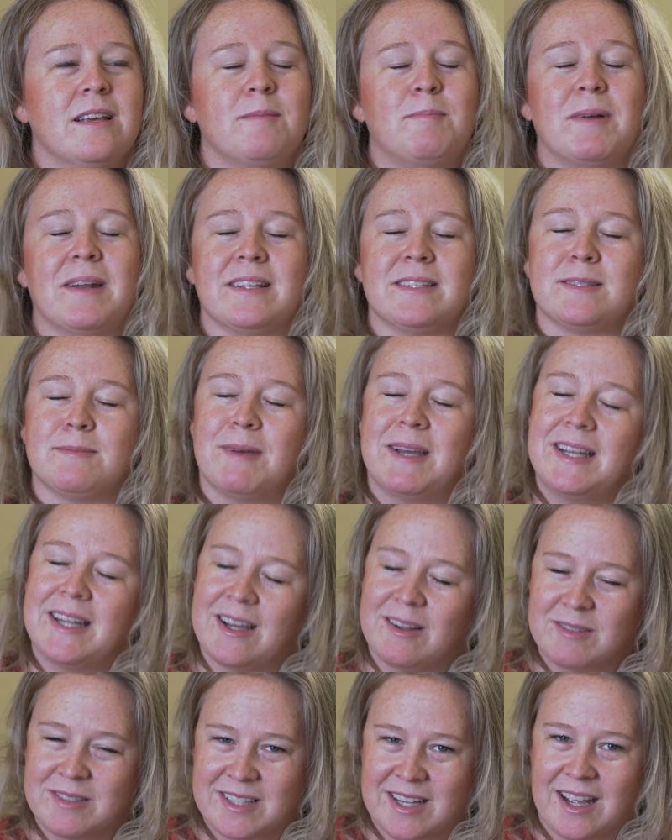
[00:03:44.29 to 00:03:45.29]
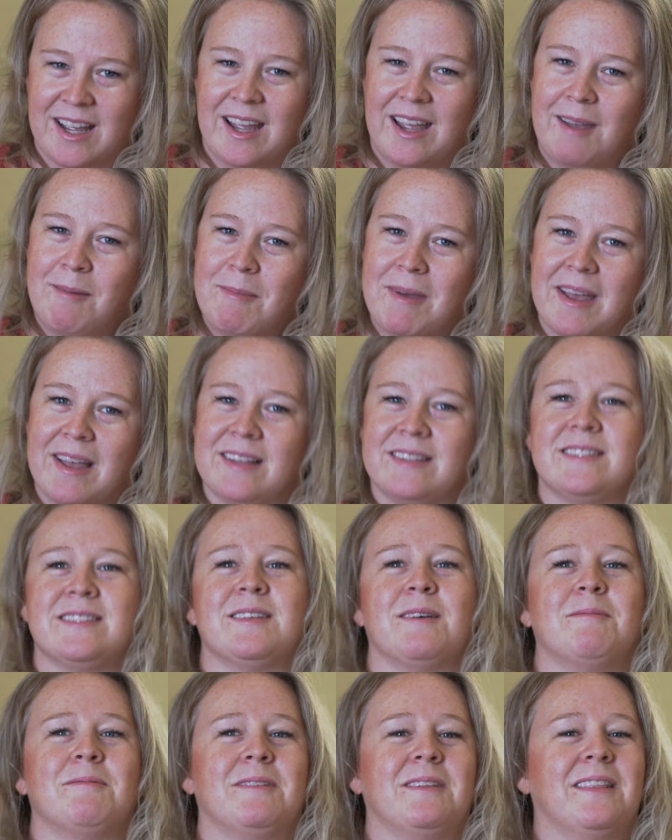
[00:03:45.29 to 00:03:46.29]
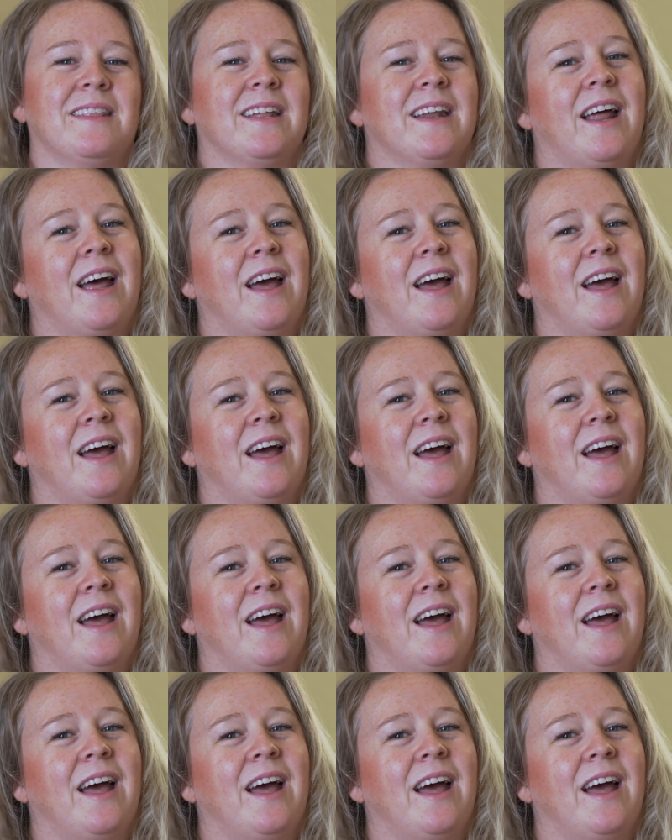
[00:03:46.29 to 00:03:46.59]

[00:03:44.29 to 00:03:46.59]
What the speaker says: but it's my downtime. It's something that